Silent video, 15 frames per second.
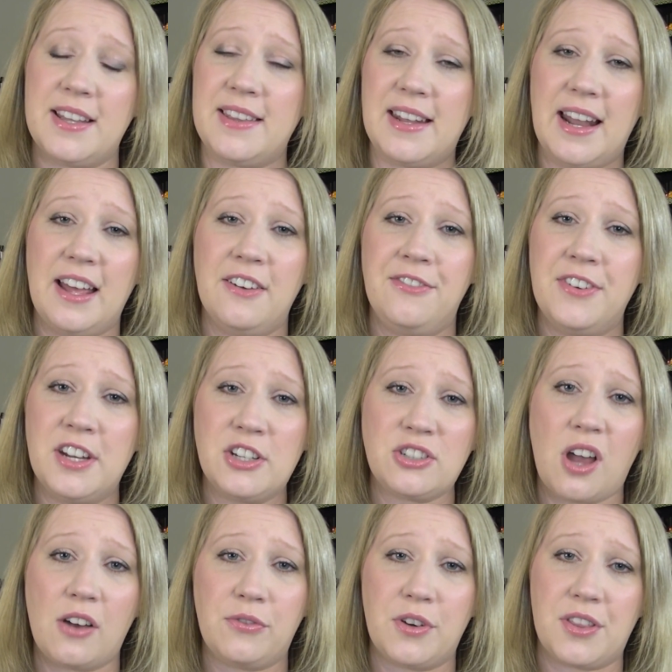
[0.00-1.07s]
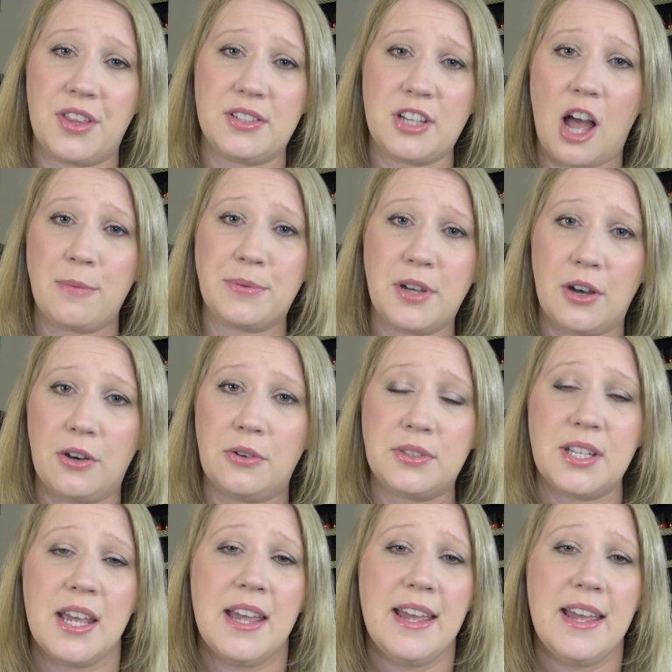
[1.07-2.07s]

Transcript: and then I finish off with a top coat.